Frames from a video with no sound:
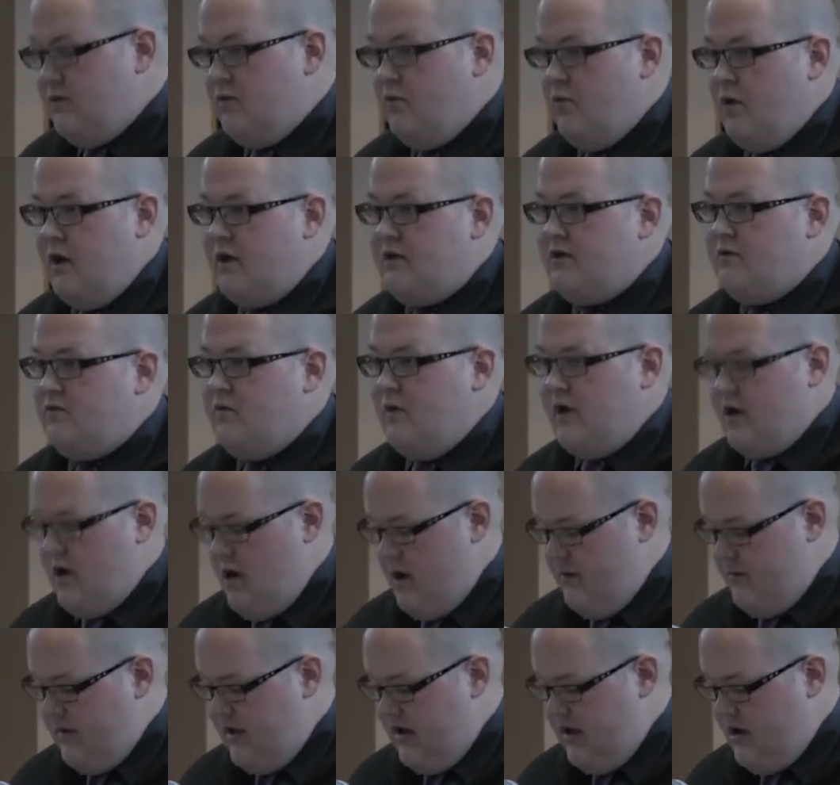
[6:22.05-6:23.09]
what we
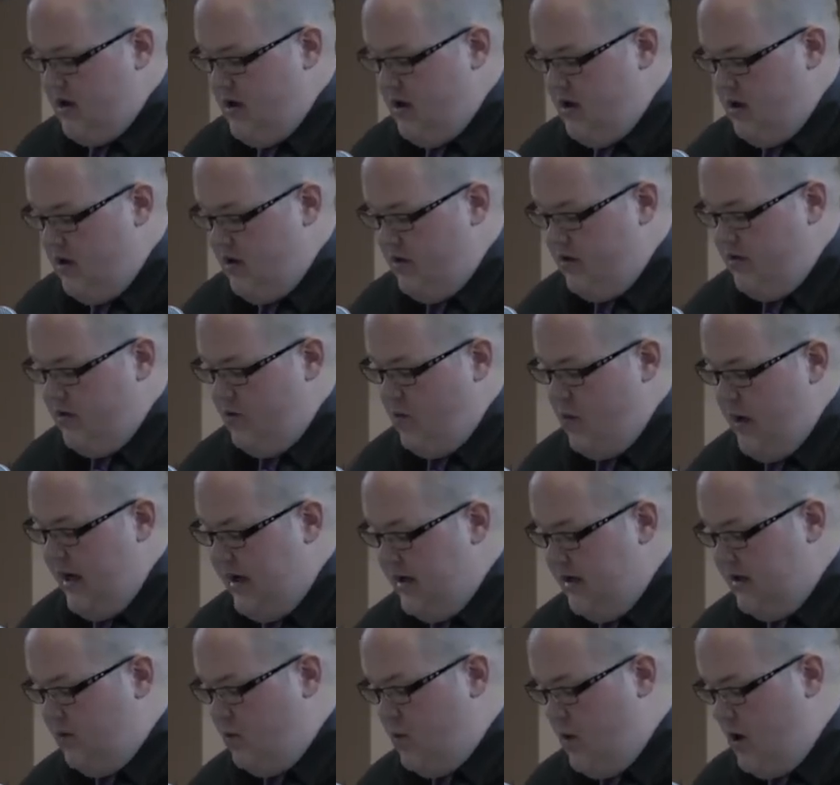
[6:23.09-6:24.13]
commonly call the
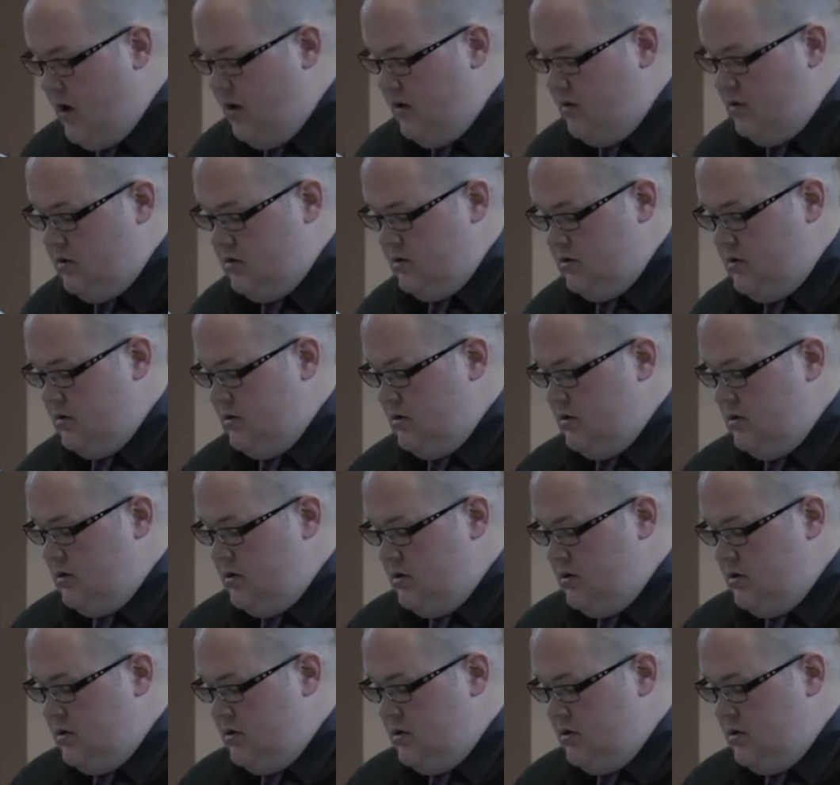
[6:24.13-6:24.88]
Wailing Wall.